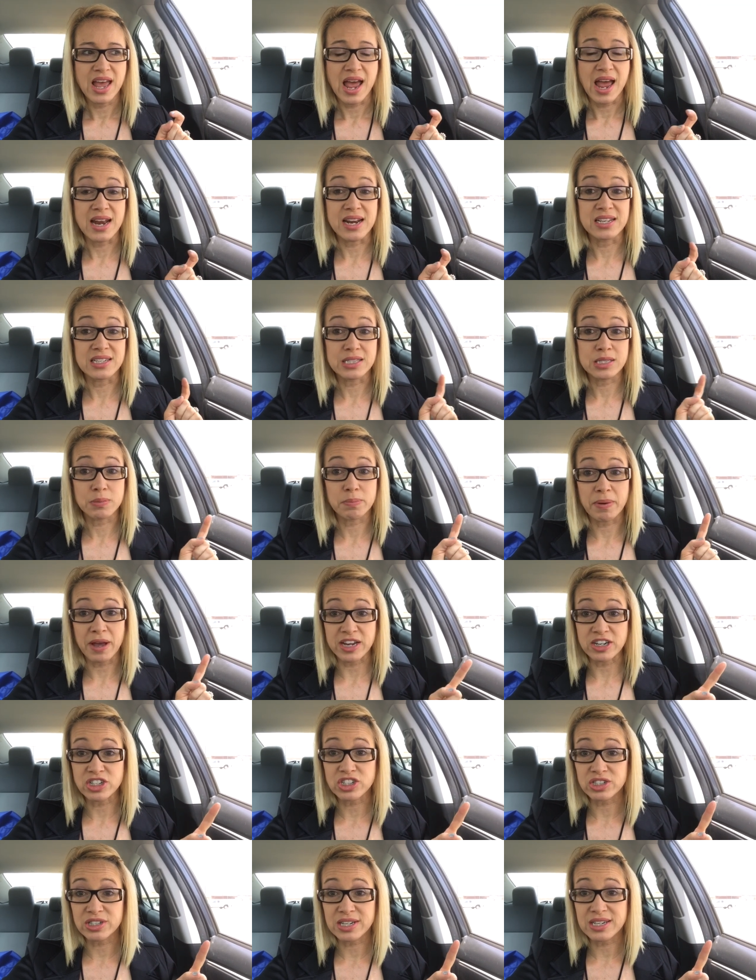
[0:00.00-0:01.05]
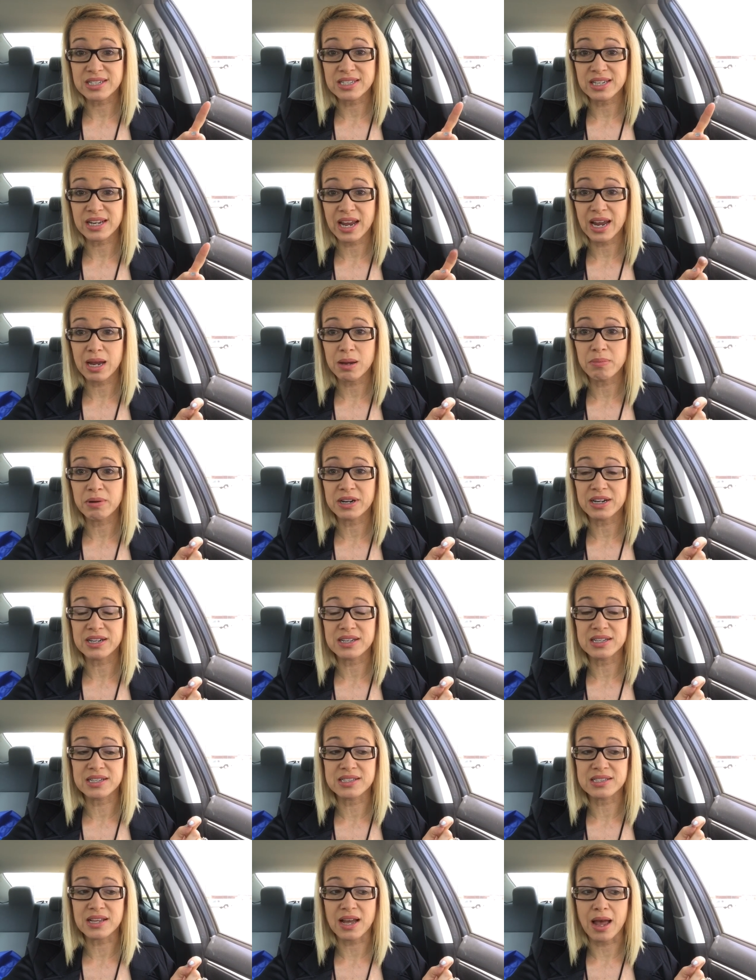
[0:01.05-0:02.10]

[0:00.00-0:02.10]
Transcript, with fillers: and especially today because